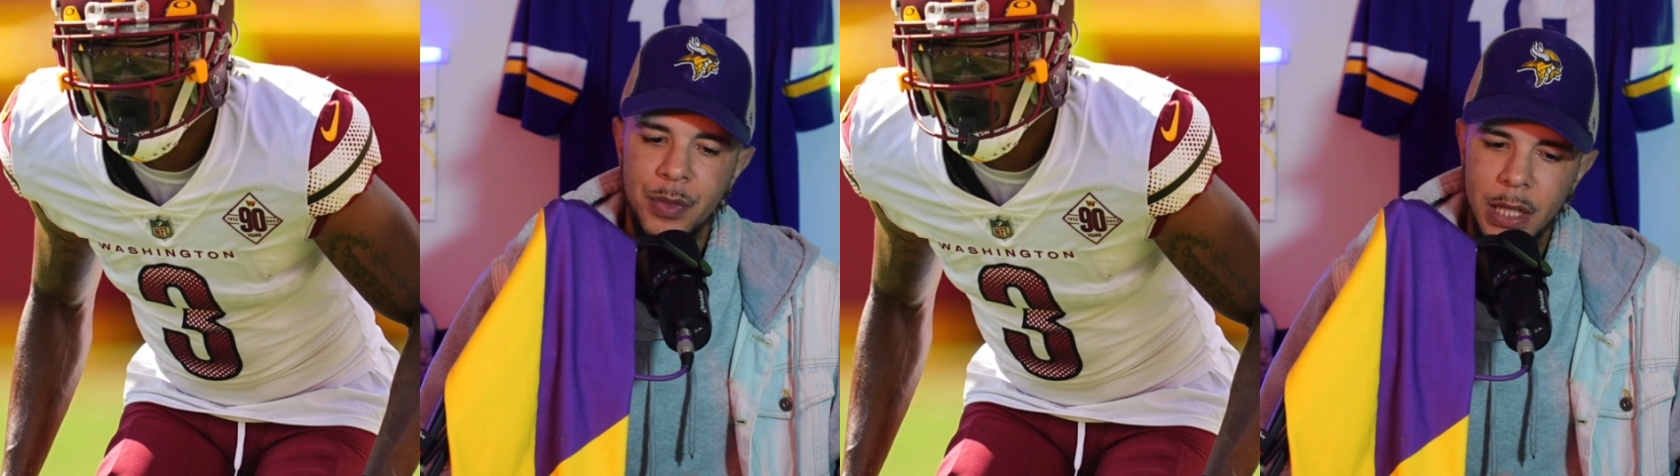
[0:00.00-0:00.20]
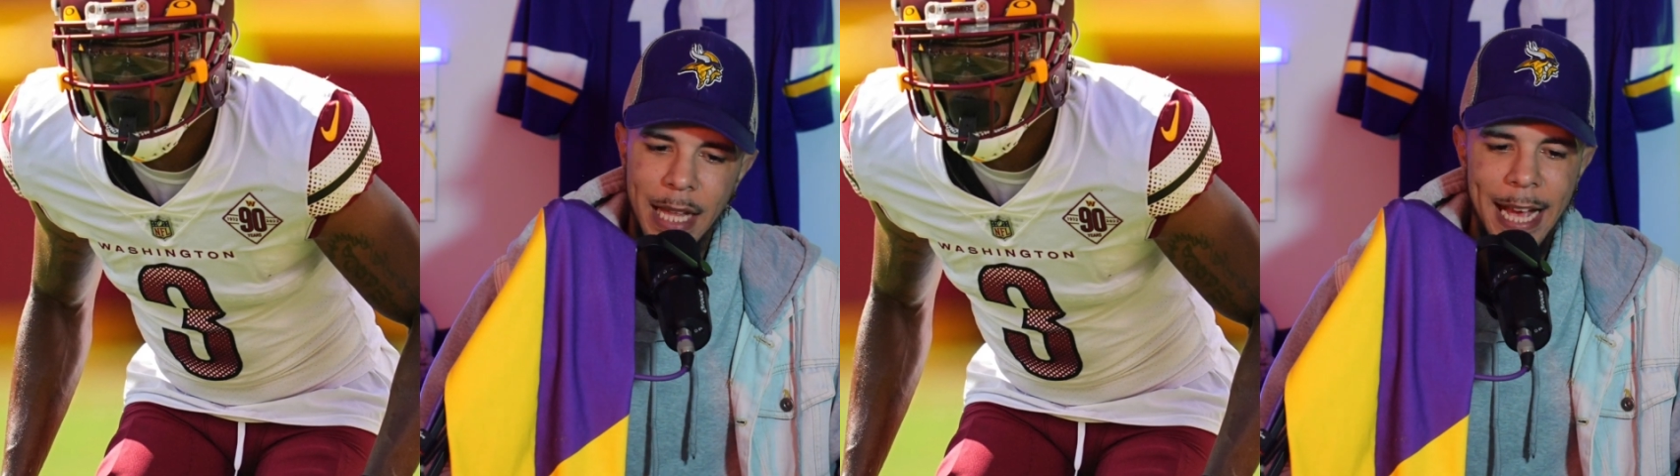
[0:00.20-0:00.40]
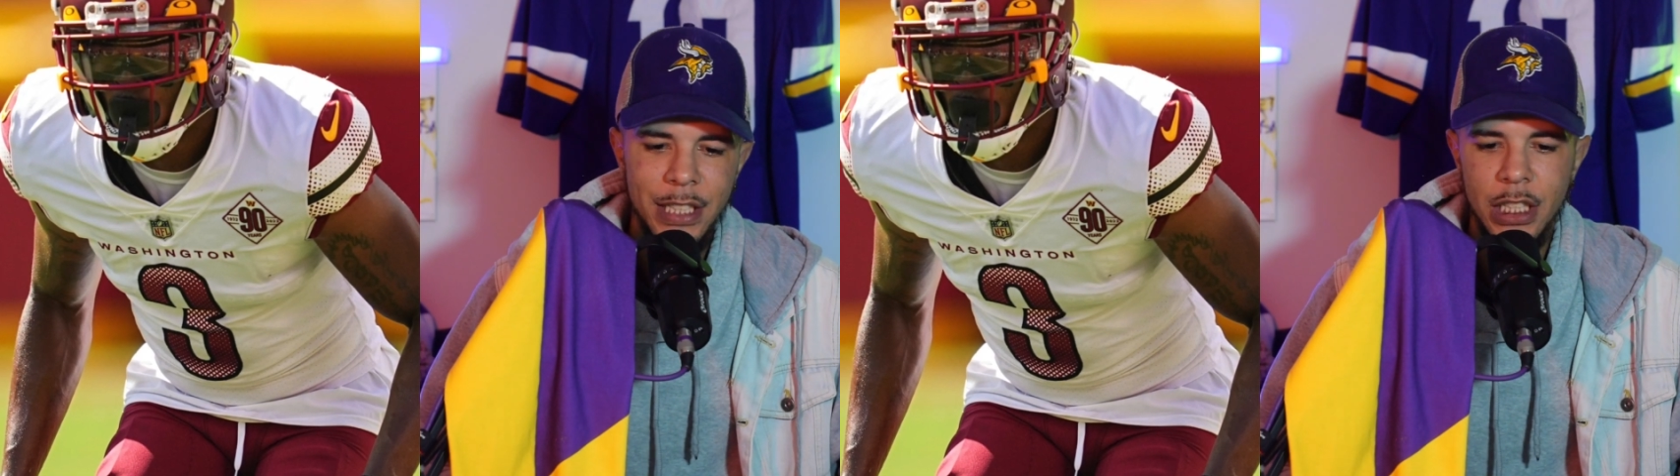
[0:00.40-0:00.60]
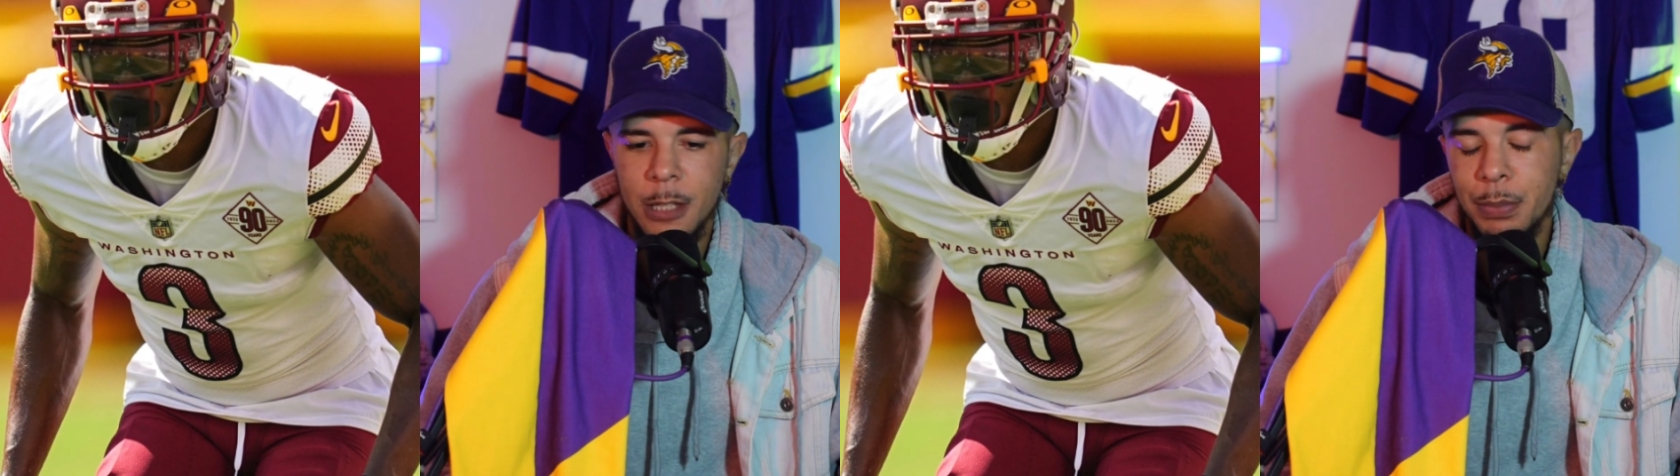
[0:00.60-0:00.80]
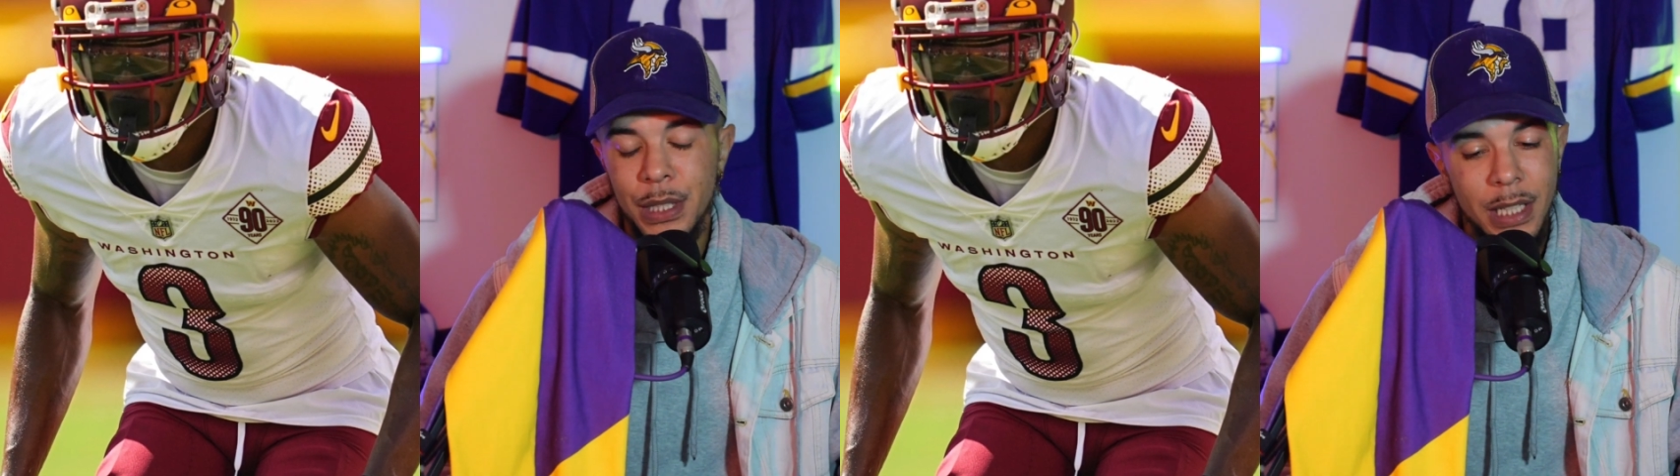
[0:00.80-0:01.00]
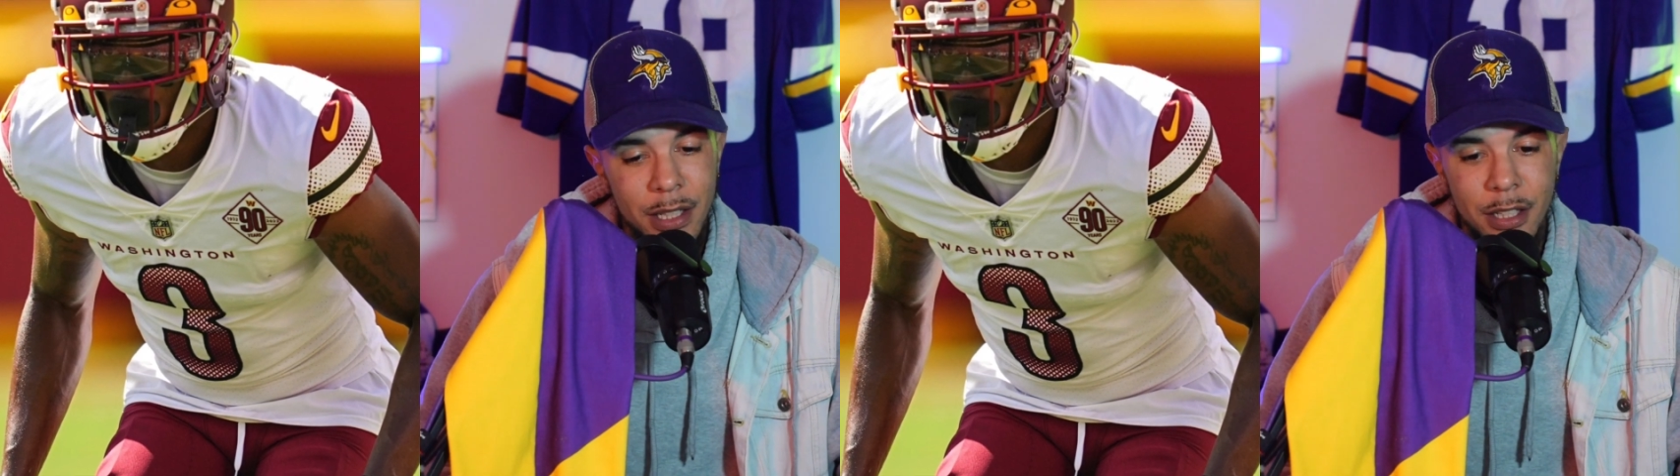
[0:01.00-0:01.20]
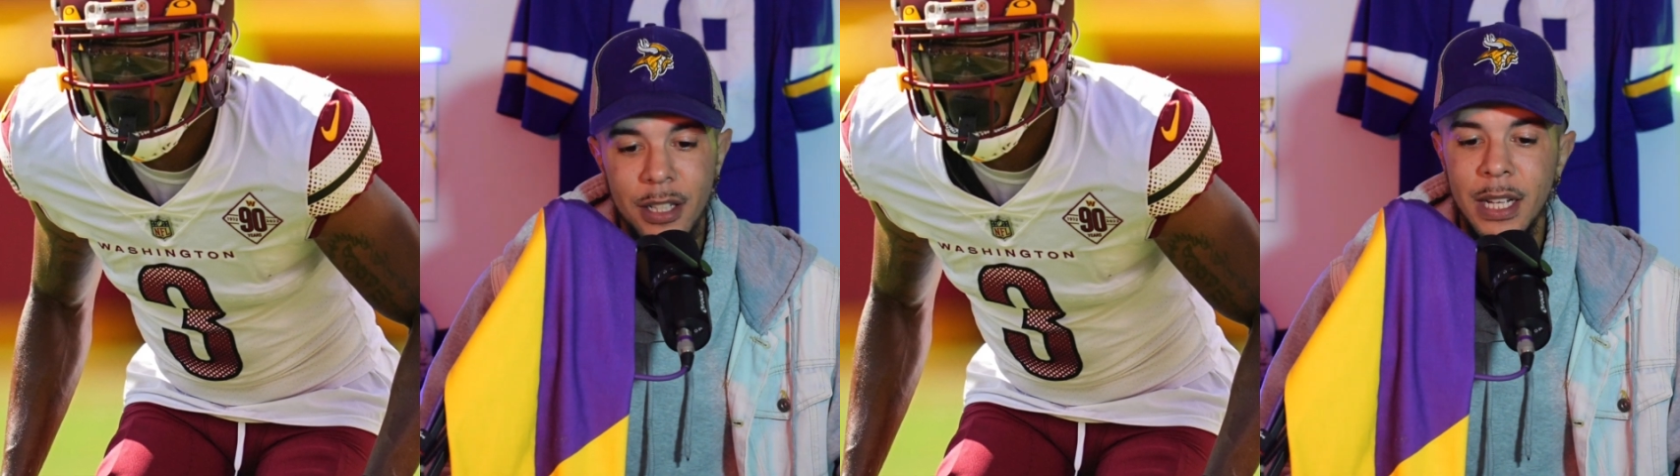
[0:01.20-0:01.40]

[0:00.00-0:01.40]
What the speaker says: Last year in particular,